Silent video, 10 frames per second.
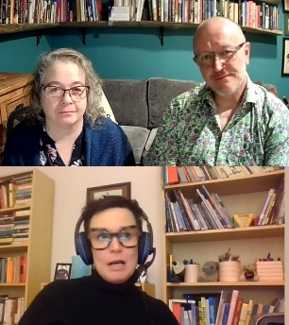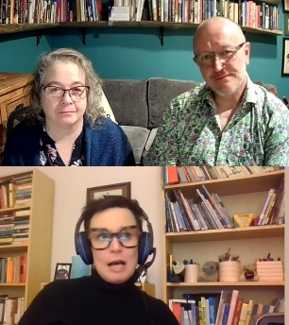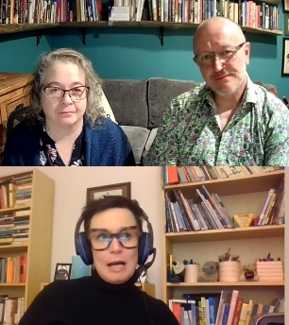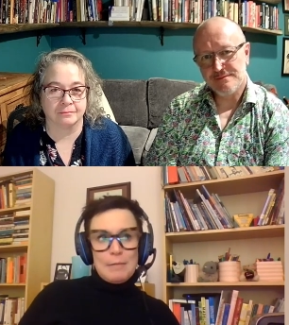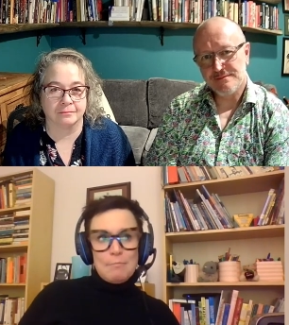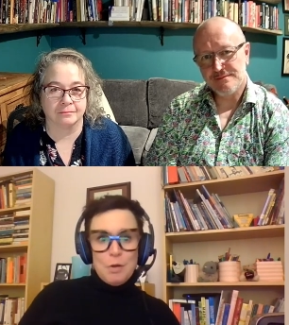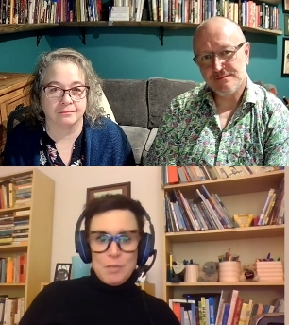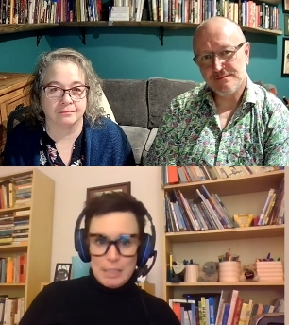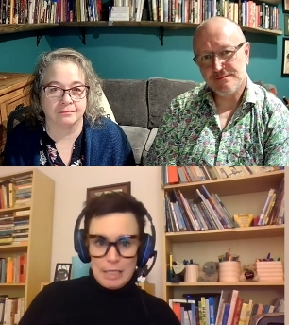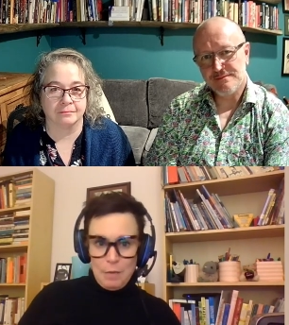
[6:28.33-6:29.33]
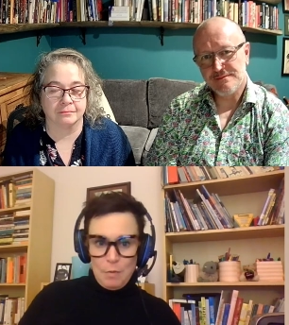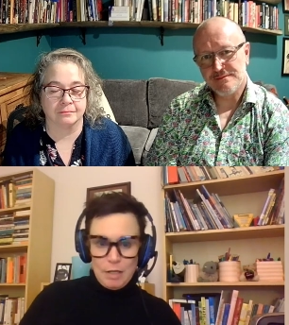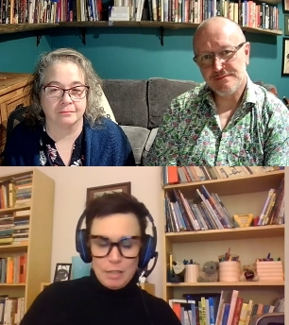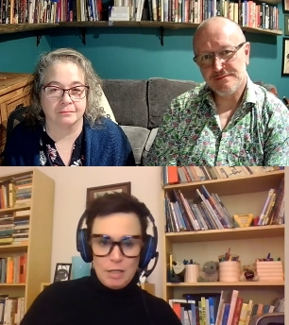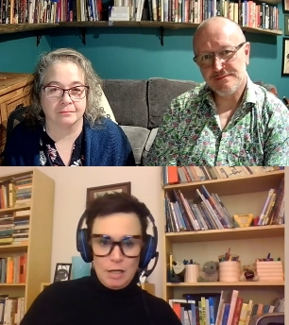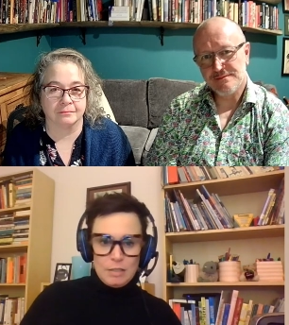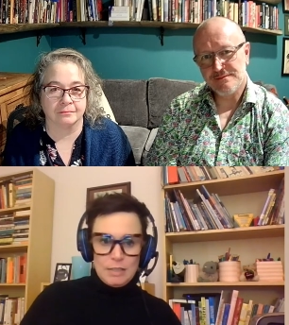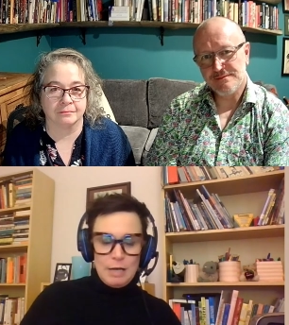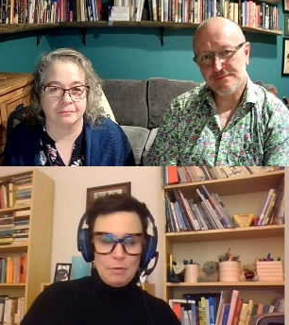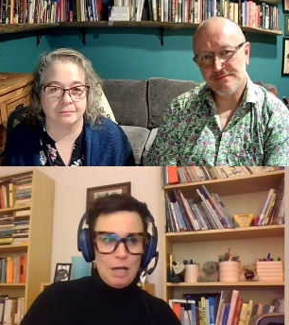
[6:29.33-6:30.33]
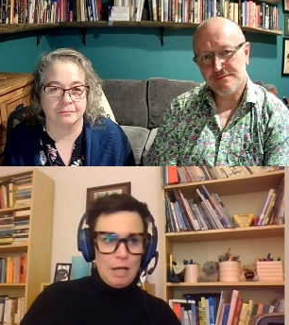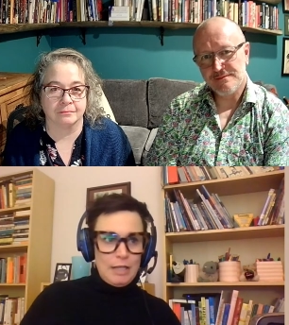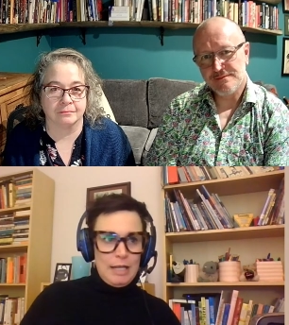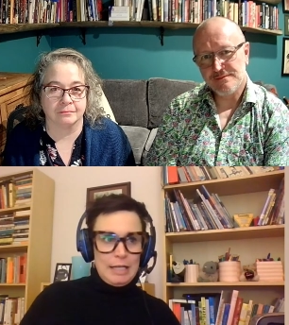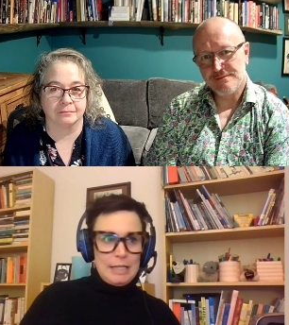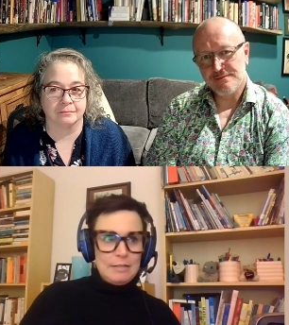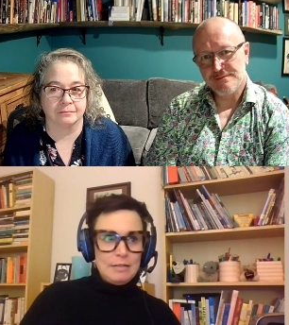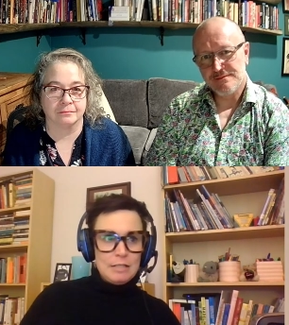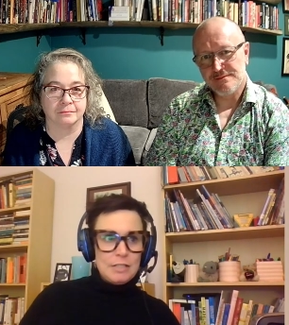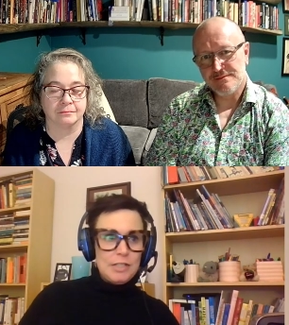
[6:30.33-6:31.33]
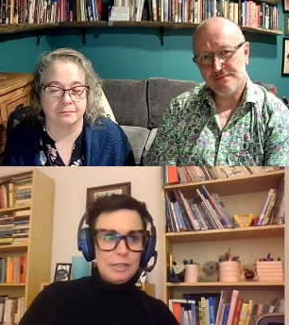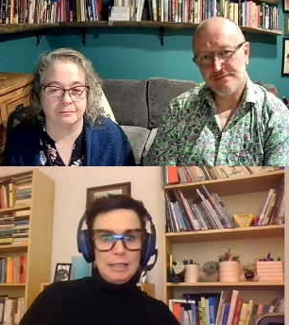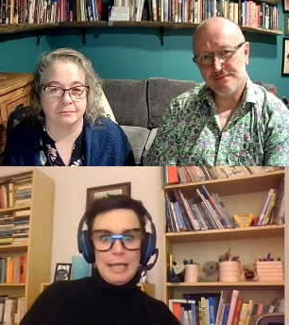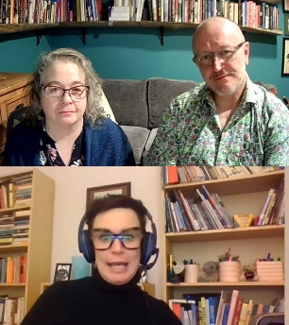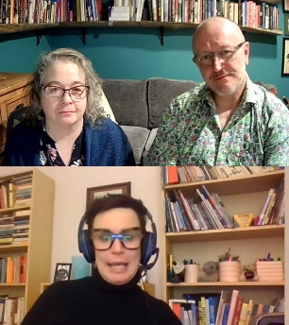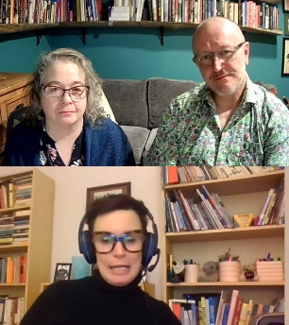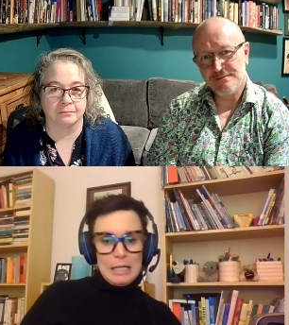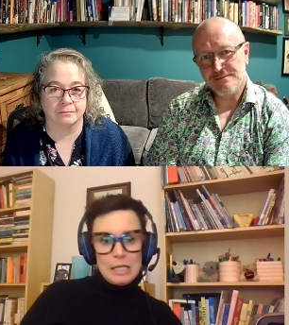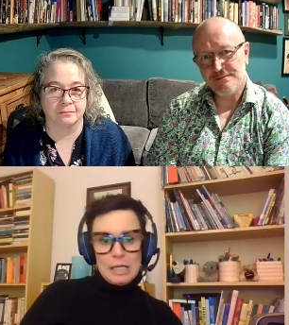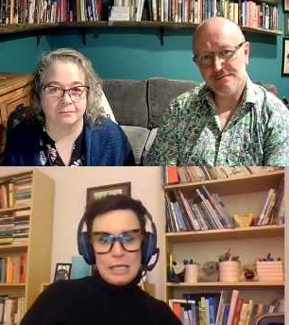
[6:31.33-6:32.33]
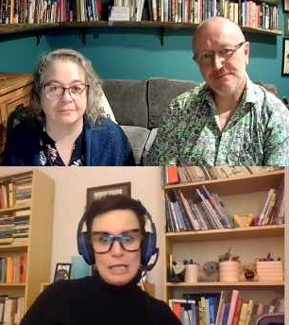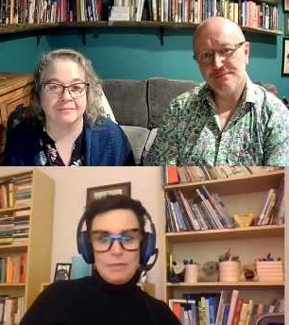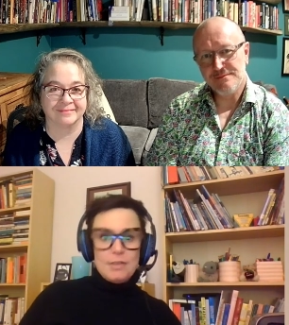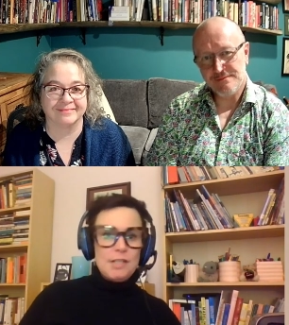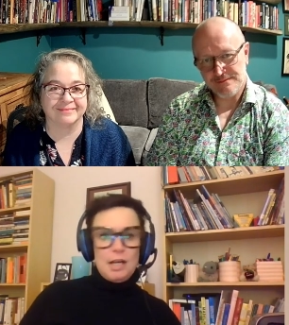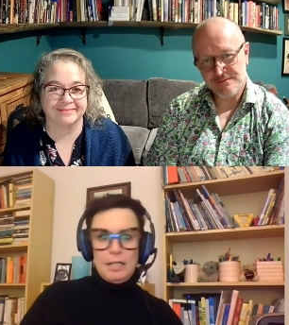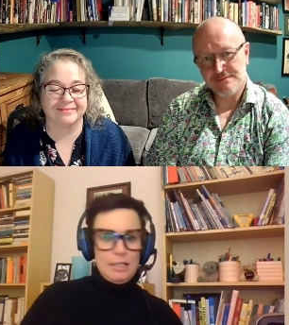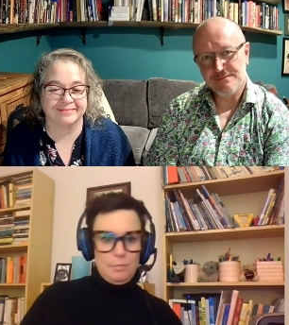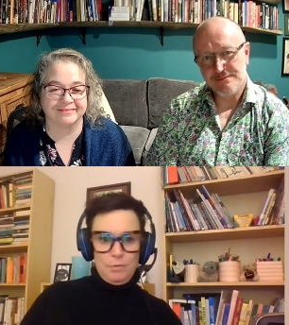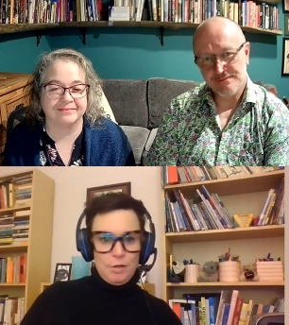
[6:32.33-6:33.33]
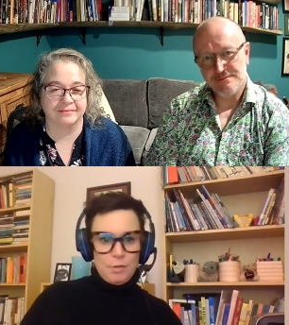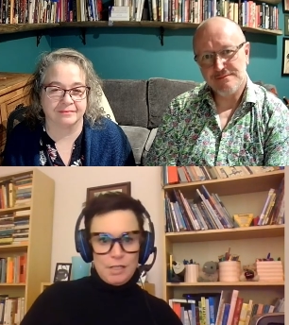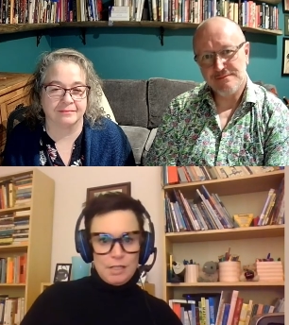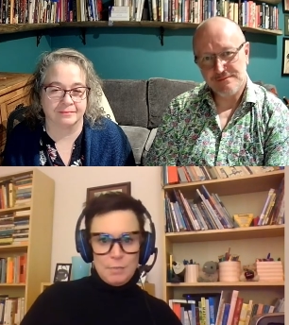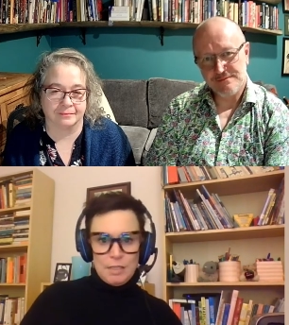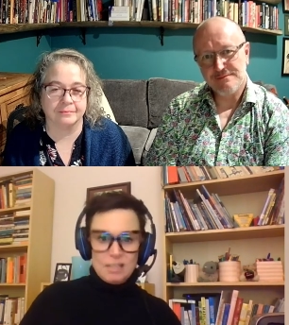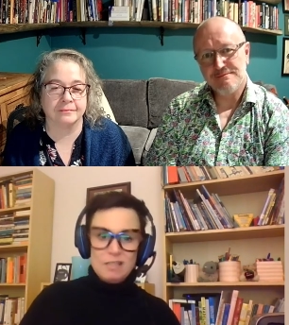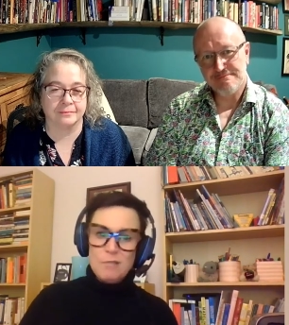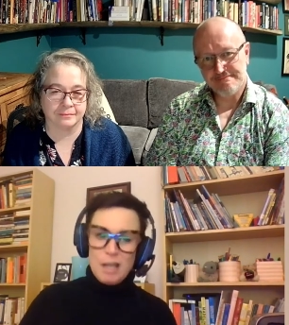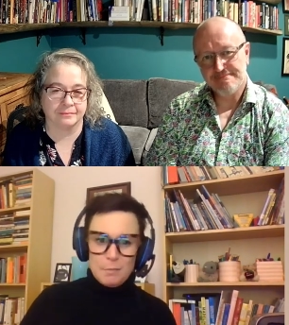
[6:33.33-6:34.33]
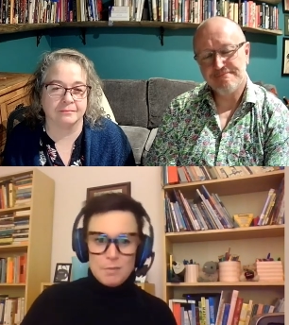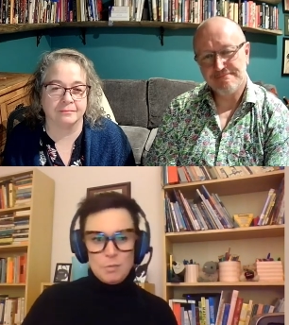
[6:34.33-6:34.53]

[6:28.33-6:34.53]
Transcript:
Speaker 1: Uh, mostly, I wanted to cut down on any delay in the signing in process because mm-hmm. sometimes mm-hmm.